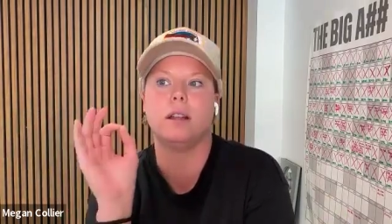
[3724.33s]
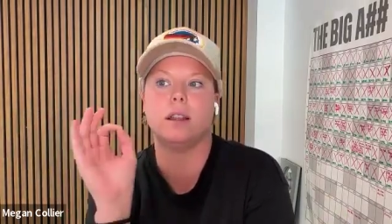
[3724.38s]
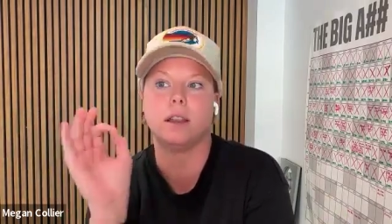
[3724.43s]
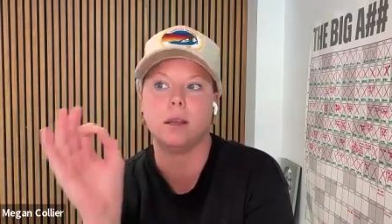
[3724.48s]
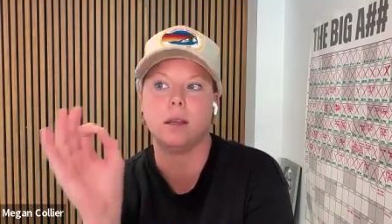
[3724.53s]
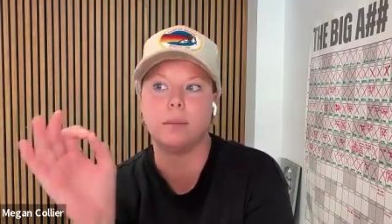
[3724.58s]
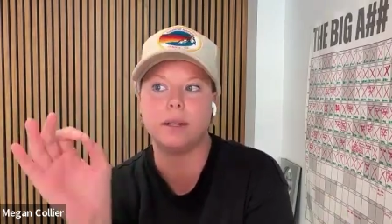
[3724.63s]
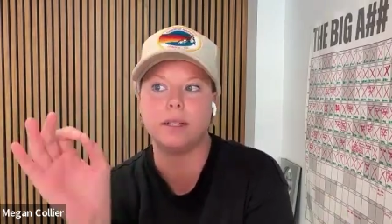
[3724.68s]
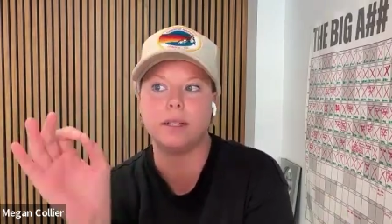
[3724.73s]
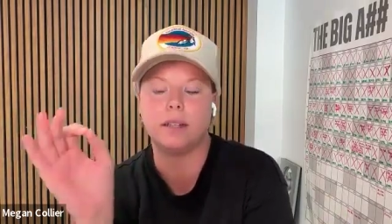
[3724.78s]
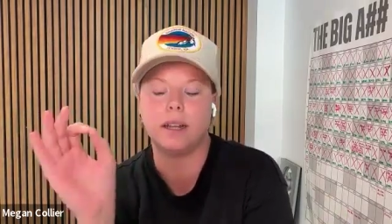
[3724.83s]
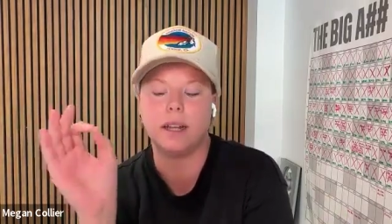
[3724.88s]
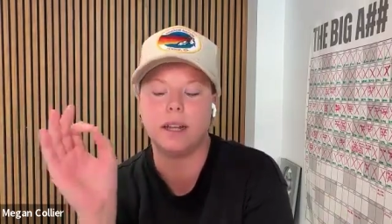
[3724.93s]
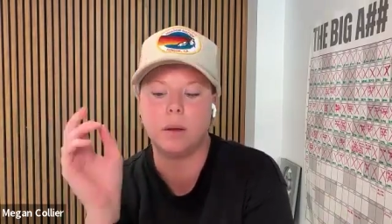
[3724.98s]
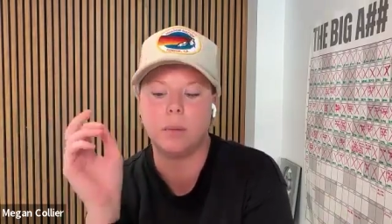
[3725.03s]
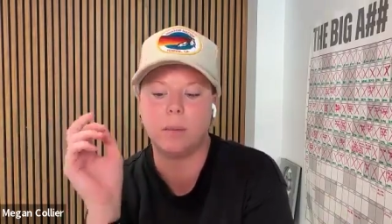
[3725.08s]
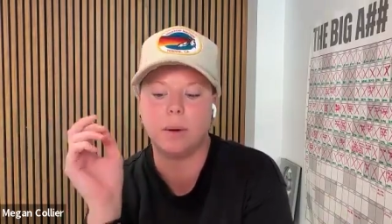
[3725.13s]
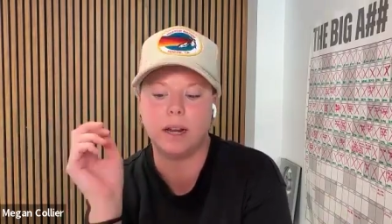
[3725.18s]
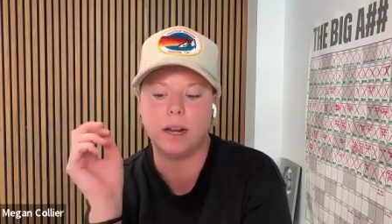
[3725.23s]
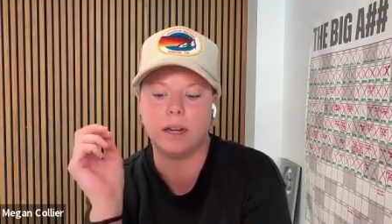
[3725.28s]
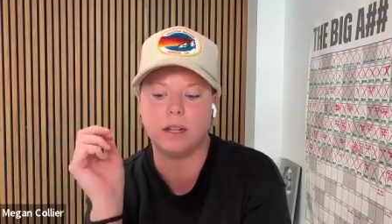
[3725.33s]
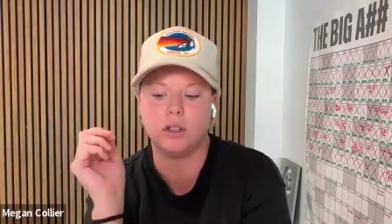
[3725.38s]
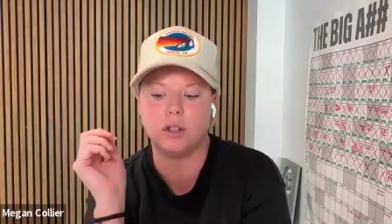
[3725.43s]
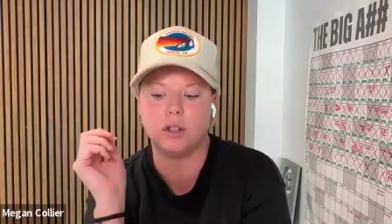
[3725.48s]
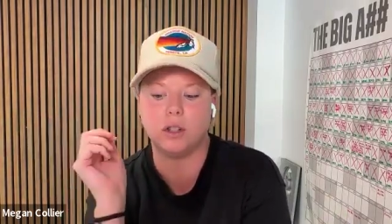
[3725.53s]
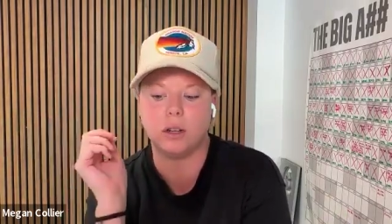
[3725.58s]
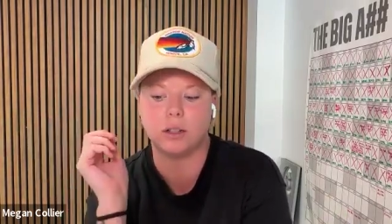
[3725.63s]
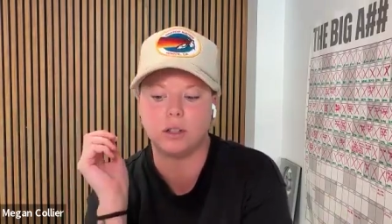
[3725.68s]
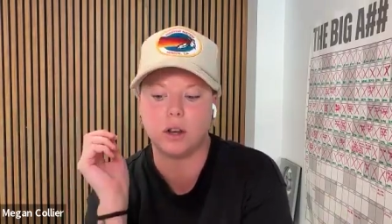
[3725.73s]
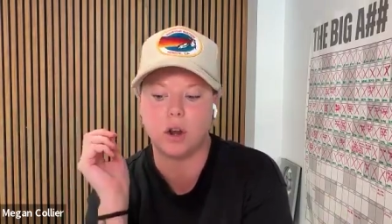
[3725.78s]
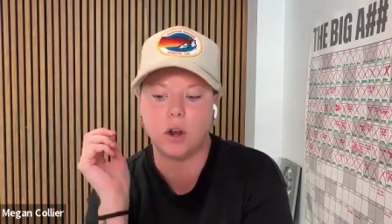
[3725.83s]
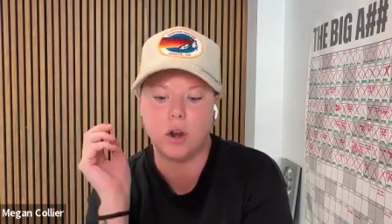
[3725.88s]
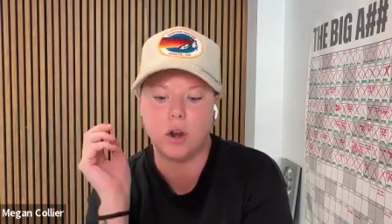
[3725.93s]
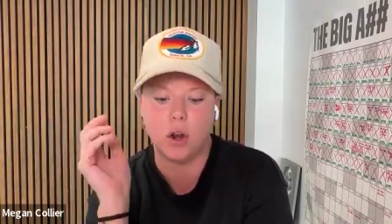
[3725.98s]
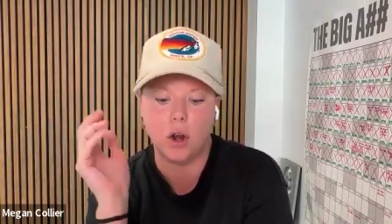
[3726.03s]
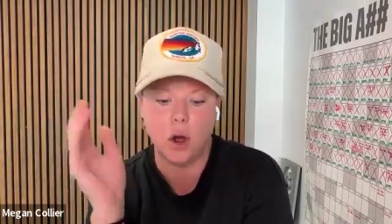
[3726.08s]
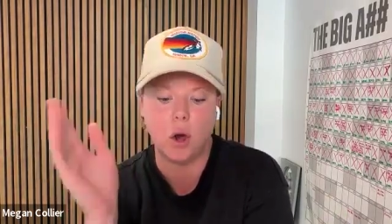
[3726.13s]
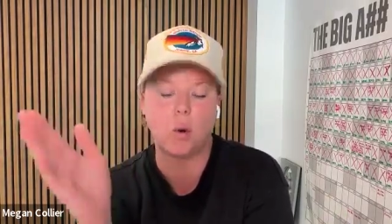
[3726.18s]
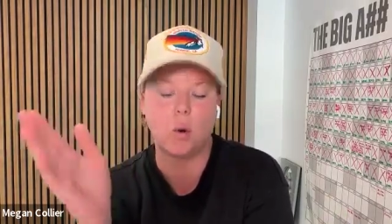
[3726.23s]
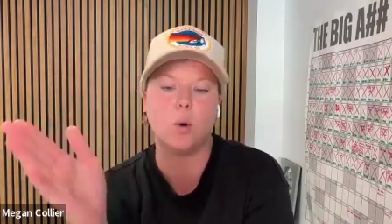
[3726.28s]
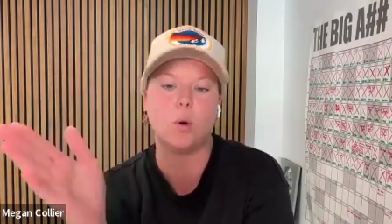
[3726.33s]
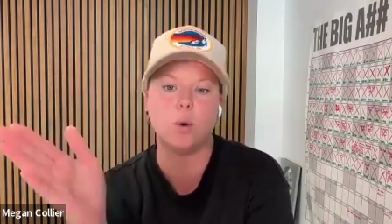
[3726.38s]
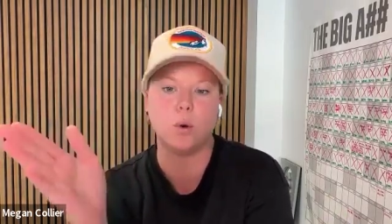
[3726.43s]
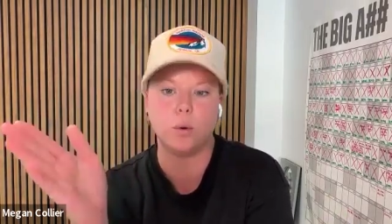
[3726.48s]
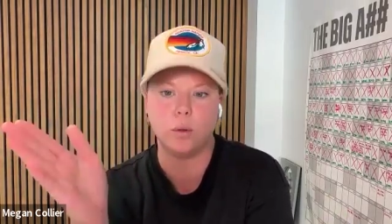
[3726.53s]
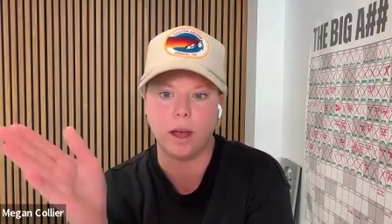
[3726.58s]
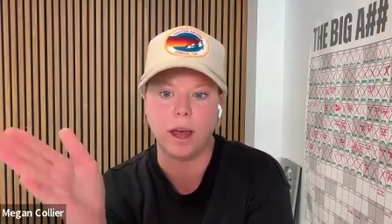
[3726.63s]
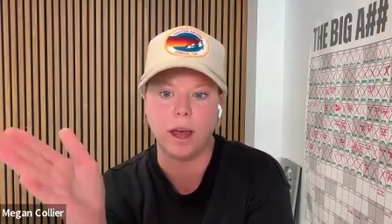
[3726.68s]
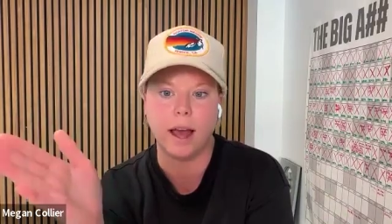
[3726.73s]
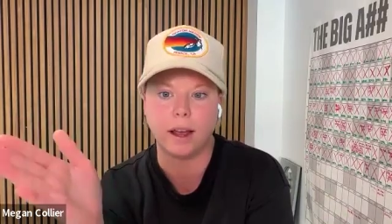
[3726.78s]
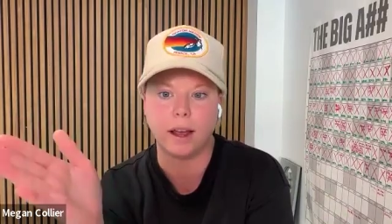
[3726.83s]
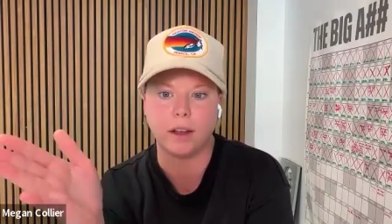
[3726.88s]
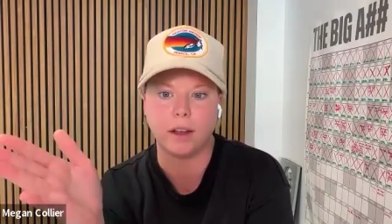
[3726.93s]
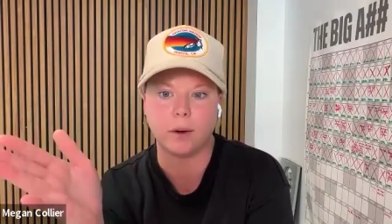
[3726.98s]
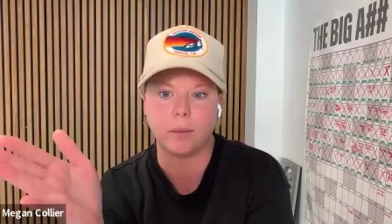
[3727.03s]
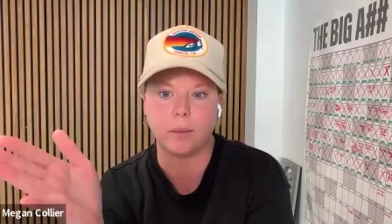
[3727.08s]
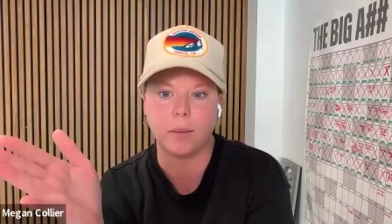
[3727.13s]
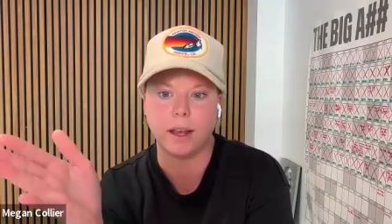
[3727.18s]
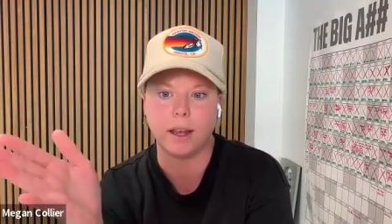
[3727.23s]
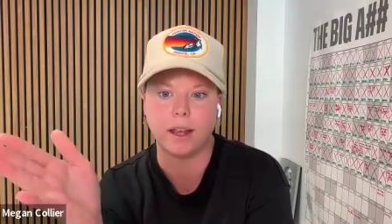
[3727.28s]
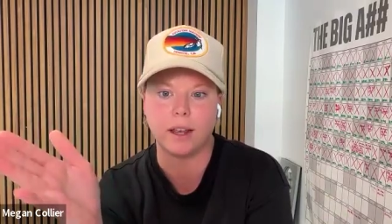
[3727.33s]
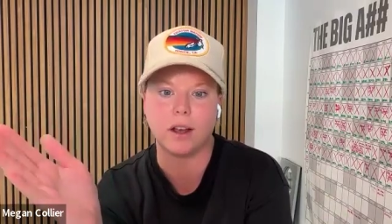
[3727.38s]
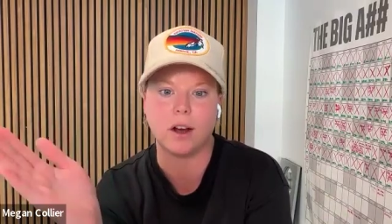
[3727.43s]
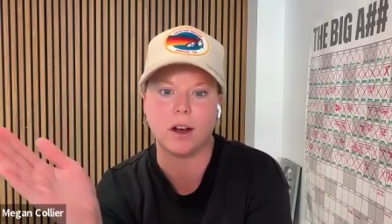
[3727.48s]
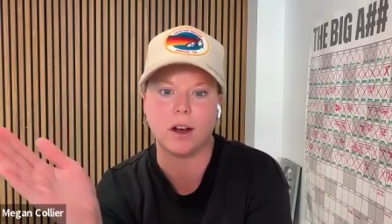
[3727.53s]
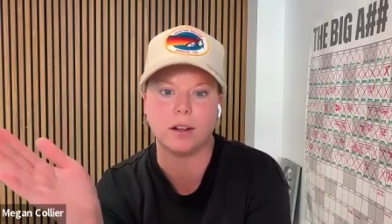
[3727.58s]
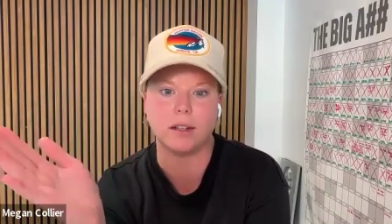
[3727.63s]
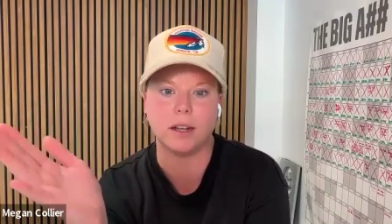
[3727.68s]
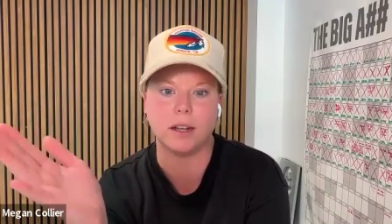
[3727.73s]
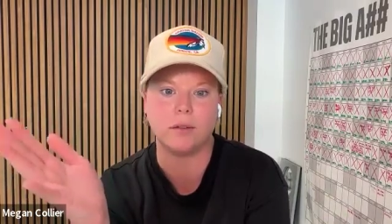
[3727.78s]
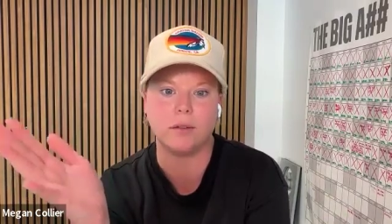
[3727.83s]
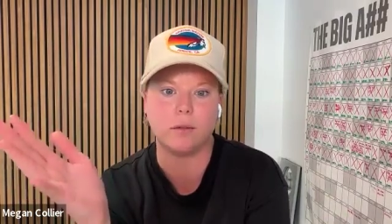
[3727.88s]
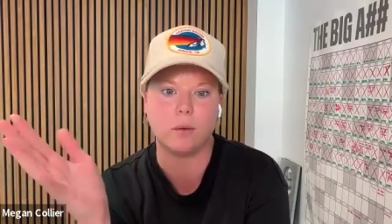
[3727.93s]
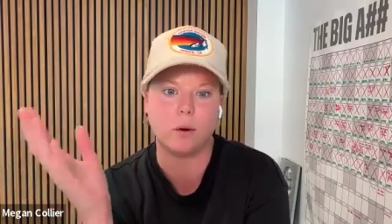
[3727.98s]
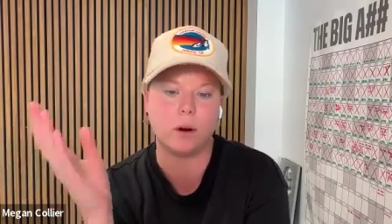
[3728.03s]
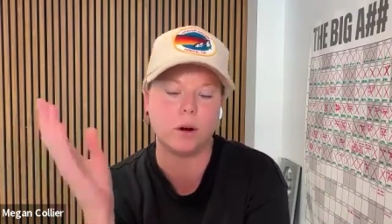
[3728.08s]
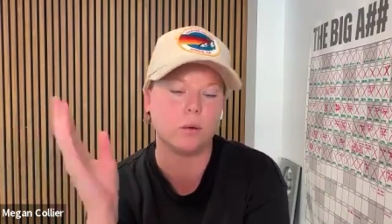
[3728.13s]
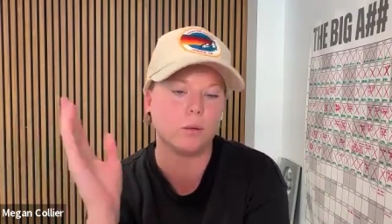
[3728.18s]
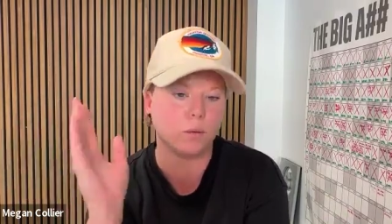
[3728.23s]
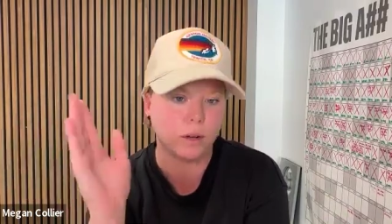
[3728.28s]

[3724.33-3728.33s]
limits to anybody, it's just know who the heck you're making content for,